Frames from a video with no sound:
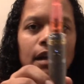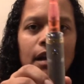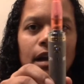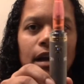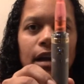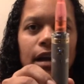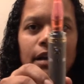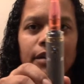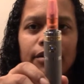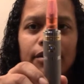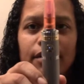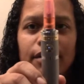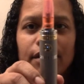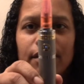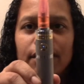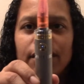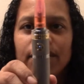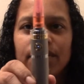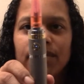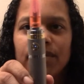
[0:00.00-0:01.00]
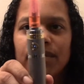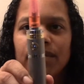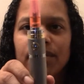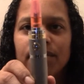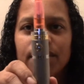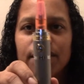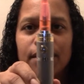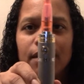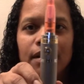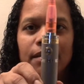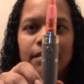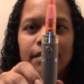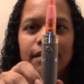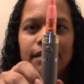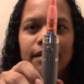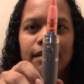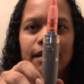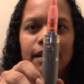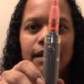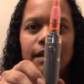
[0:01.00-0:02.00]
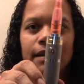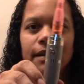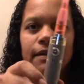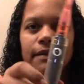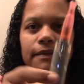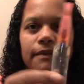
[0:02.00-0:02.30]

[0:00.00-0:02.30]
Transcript: Alright, so there it is with the Smoke RBC tank.